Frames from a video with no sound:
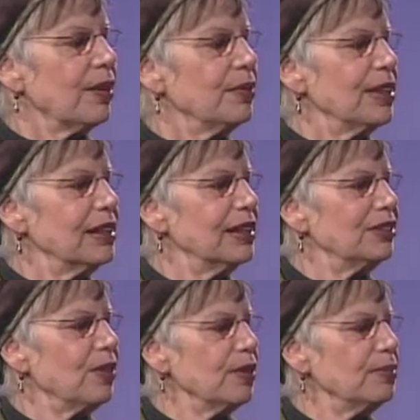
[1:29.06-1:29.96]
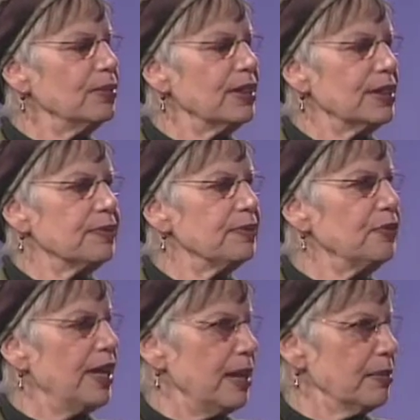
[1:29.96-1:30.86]
Well, he's always been one that
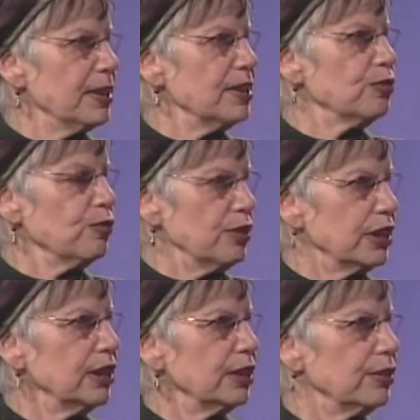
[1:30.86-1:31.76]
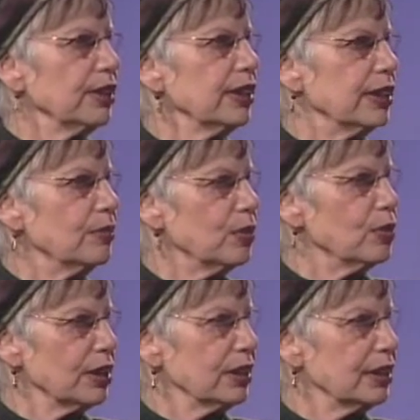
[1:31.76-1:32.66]
family is really, really
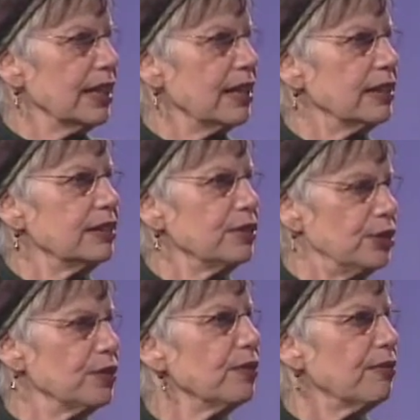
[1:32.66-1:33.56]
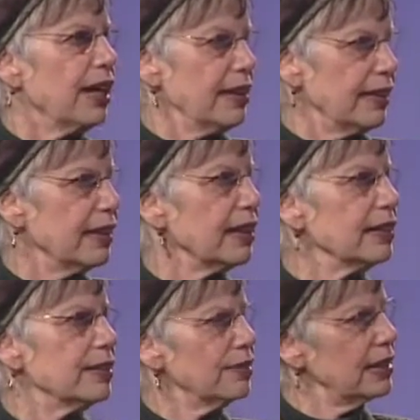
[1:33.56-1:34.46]
important, and to do the right
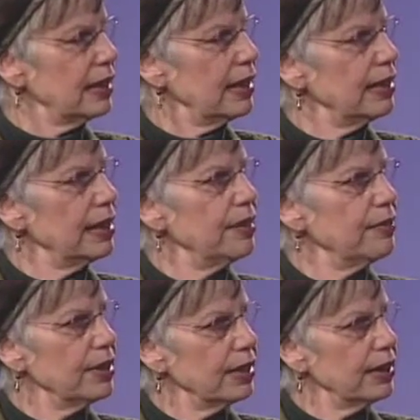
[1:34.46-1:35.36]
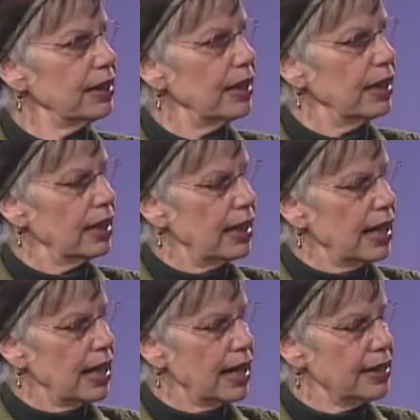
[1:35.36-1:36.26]
thing, so that he really,
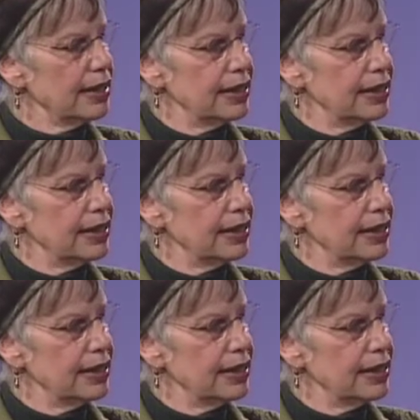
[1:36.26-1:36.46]
I